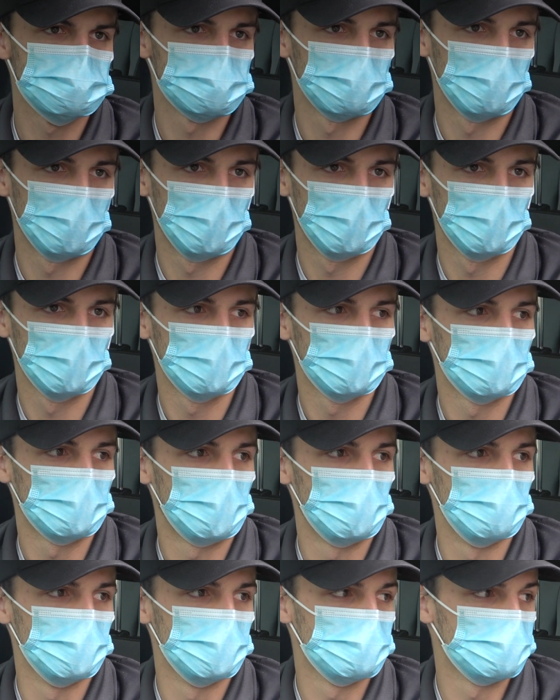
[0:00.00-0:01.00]
No, you're, you're being I It's
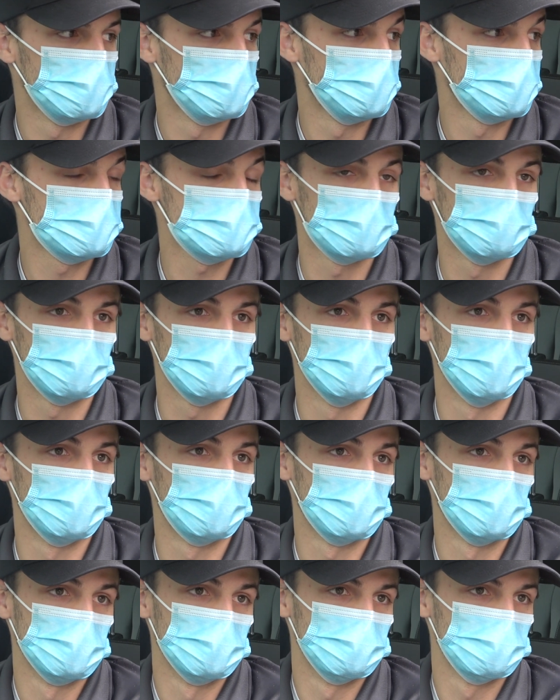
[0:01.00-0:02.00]
professional so far
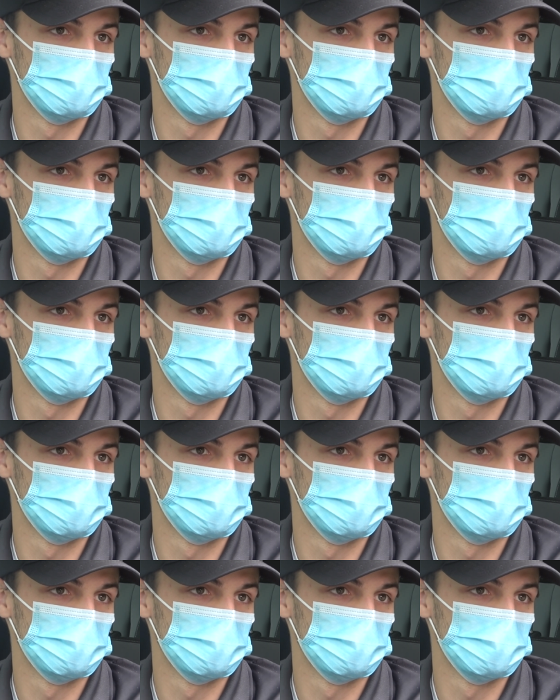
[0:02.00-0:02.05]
